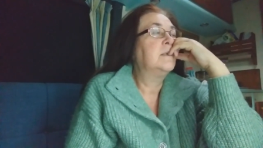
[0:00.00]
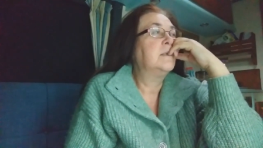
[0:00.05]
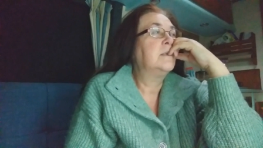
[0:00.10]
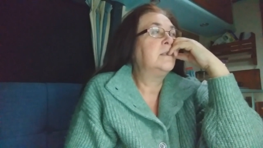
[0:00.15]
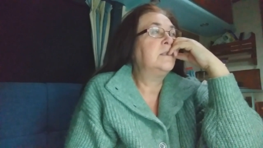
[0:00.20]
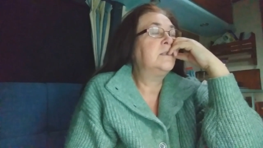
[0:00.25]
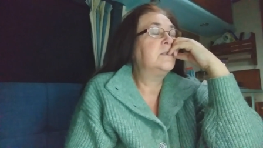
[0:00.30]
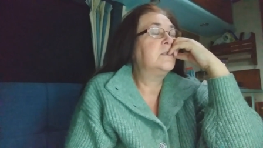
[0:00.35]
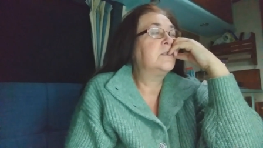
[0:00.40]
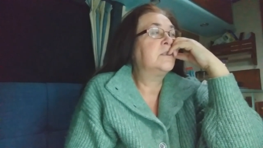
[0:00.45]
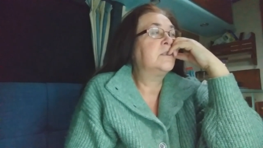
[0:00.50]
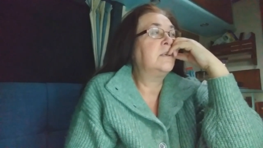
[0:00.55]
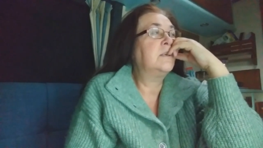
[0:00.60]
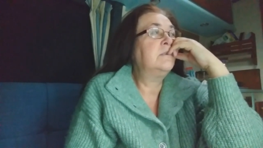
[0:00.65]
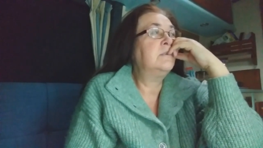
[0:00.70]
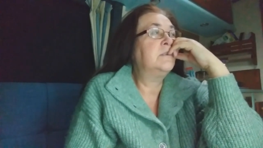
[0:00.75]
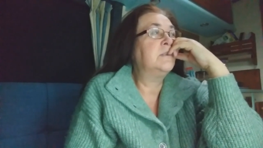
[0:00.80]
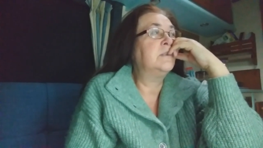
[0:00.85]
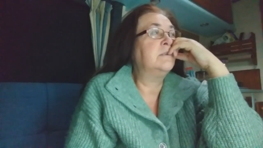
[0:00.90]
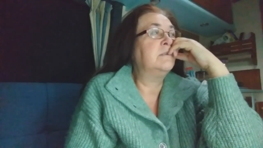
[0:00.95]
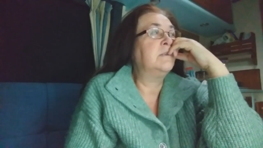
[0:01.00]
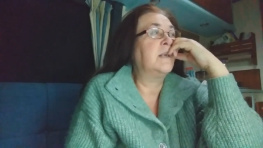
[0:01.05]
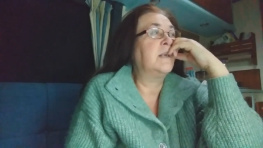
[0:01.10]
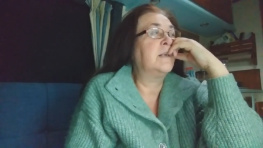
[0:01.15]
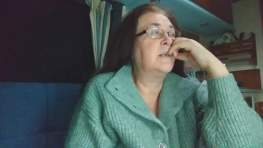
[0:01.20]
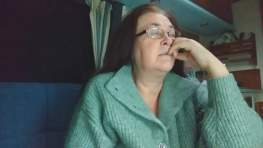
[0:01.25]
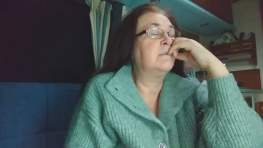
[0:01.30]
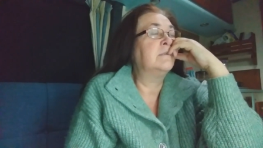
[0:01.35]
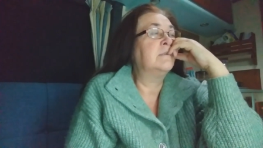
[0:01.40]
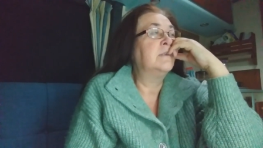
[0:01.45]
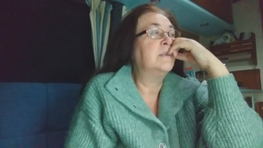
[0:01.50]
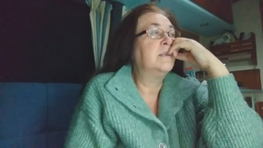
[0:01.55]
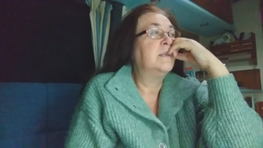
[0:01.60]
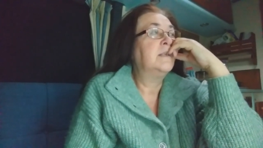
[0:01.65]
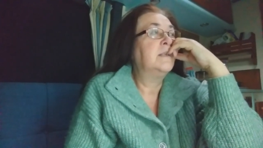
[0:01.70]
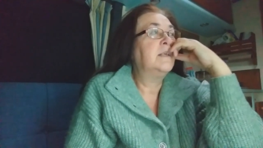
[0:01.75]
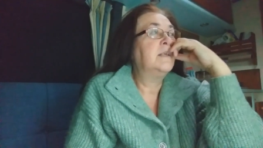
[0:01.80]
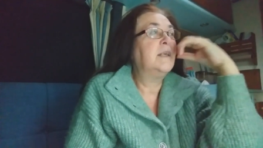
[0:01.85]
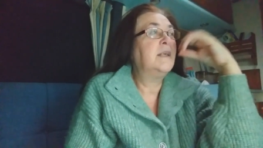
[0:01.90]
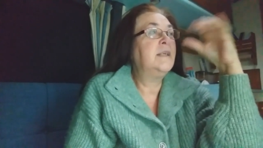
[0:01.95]
And it just showed you how
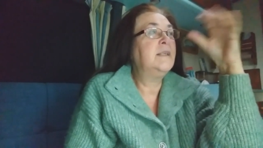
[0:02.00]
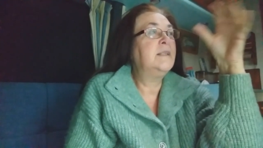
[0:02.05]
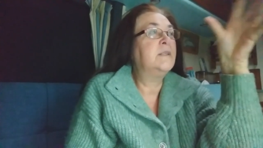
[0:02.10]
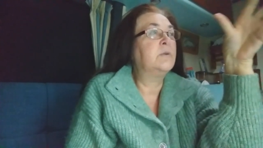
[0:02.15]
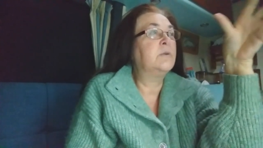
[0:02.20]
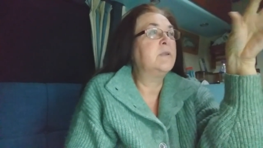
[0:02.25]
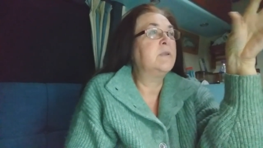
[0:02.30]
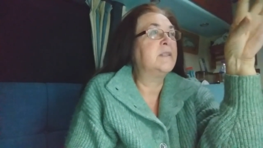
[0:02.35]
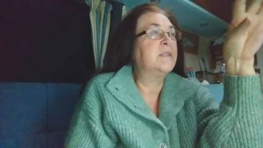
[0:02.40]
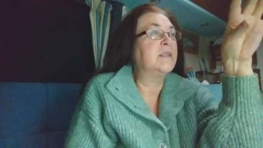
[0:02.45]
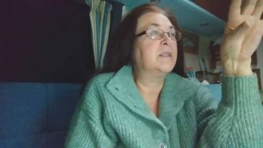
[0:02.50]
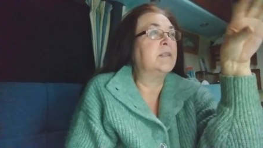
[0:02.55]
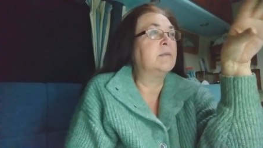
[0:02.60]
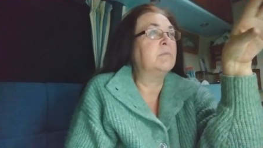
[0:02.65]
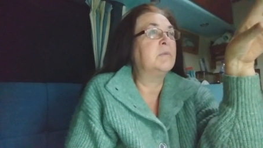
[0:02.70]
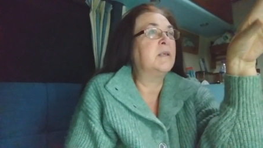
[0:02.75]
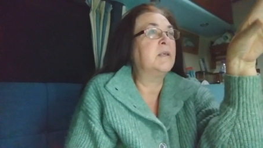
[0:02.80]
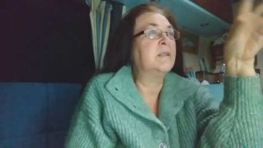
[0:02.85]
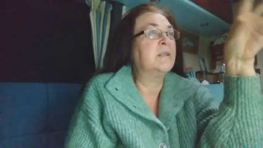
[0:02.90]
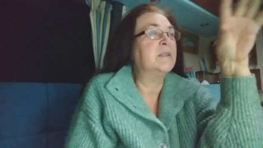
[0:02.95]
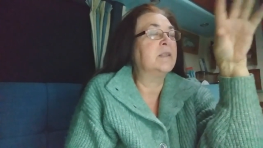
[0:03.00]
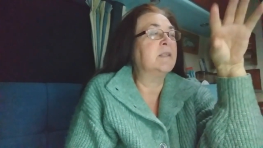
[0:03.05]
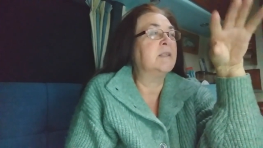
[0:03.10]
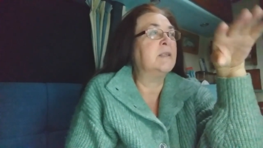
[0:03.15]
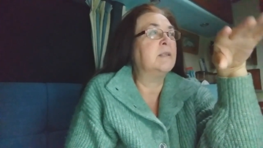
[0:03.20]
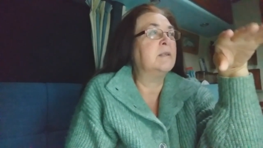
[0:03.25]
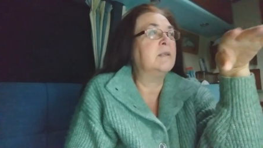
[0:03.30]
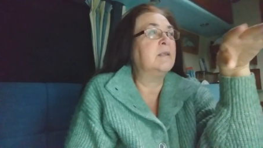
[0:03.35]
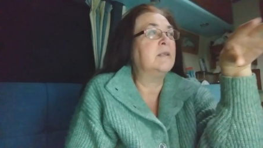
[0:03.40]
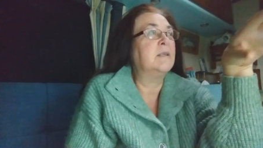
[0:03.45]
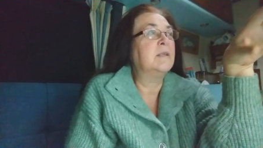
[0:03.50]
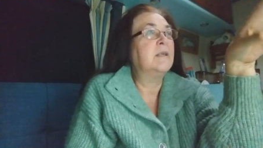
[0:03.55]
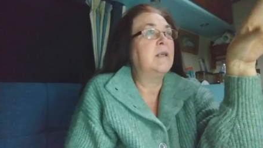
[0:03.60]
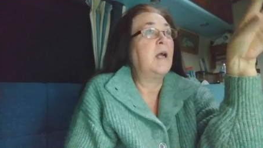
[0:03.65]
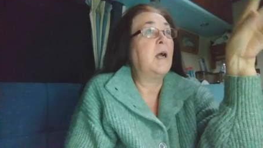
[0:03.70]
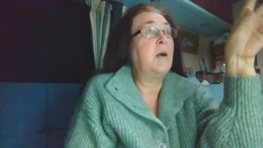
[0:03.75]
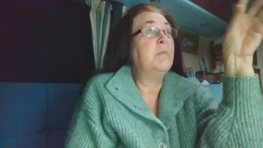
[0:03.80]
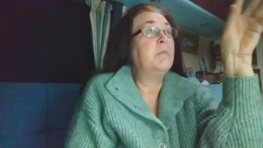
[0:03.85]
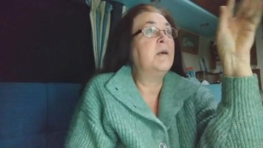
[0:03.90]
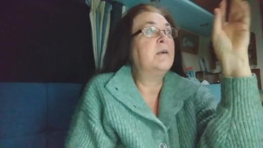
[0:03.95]
he twisted the minds of the
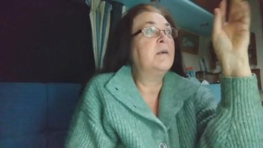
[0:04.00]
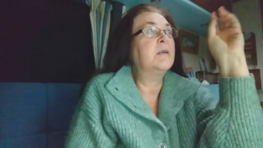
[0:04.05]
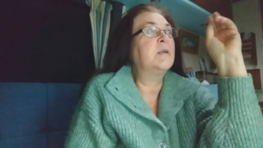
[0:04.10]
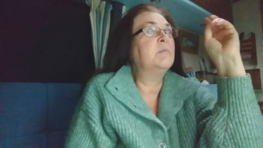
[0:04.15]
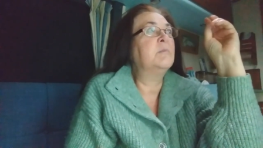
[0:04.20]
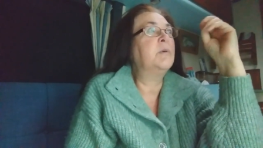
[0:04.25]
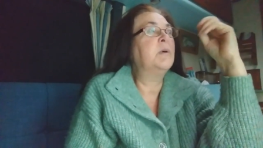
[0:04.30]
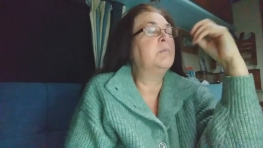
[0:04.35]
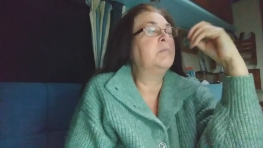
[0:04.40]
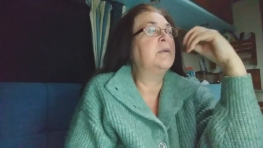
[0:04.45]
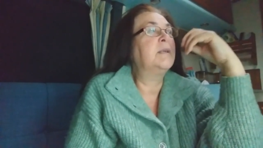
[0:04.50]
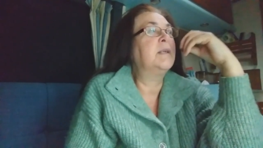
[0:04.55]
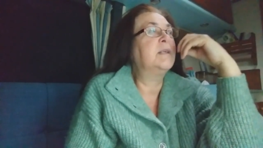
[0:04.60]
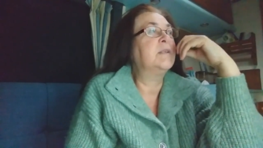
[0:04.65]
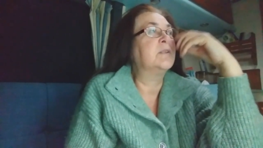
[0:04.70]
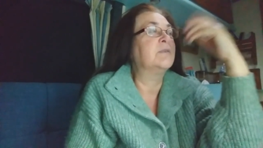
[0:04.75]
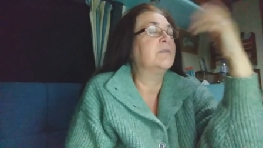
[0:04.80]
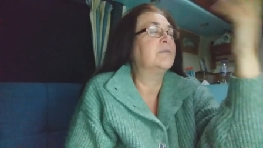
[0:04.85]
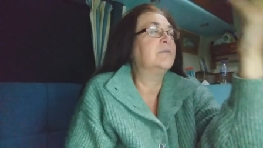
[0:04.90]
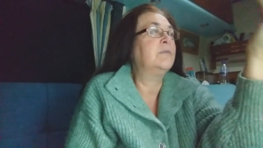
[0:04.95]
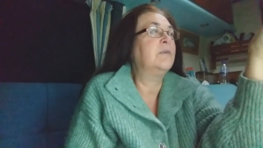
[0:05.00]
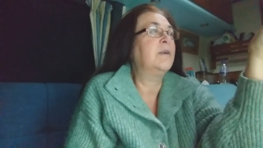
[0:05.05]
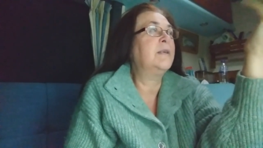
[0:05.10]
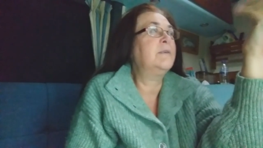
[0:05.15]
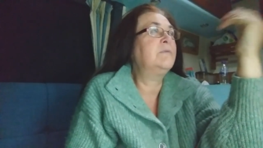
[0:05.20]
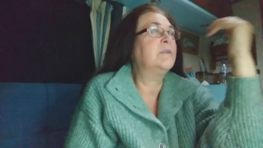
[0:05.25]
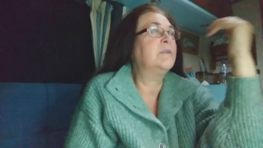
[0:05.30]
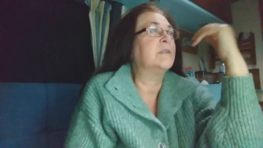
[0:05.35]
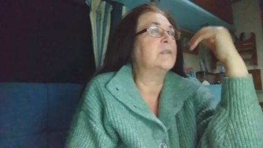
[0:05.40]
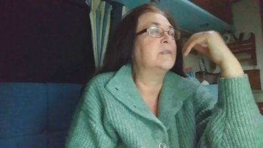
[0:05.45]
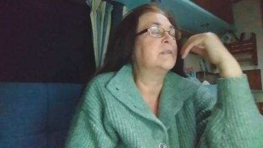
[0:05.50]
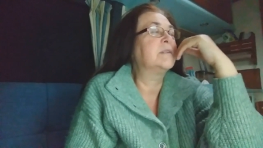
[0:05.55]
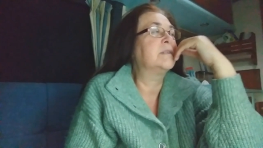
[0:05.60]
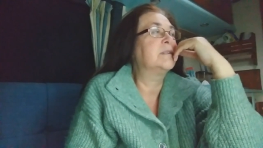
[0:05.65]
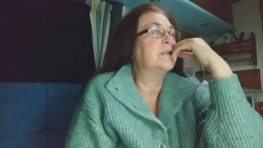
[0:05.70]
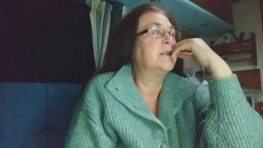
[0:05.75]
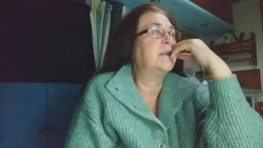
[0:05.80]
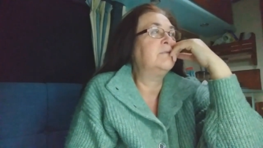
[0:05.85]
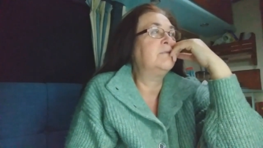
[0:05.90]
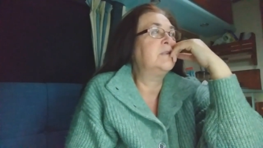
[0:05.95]
American population through adverts,
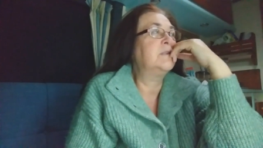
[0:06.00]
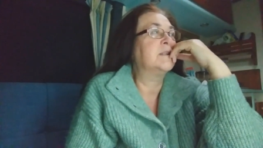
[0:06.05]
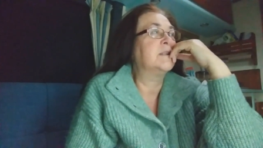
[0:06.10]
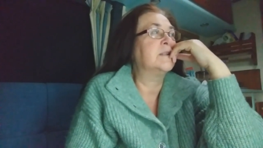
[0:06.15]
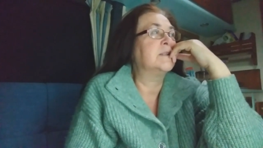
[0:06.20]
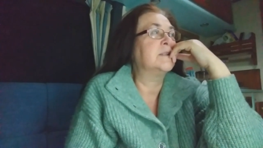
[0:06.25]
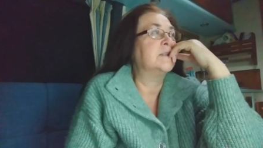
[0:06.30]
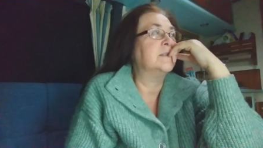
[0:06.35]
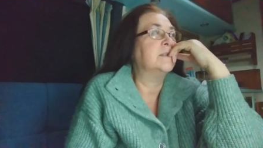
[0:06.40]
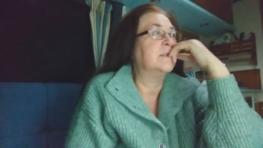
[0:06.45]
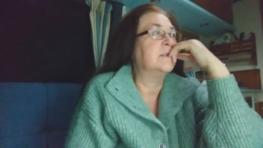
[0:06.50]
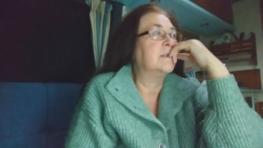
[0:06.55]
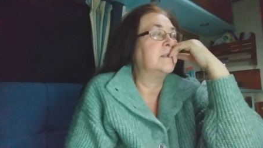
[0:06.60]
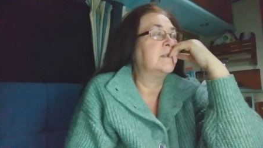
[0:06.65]
advertising.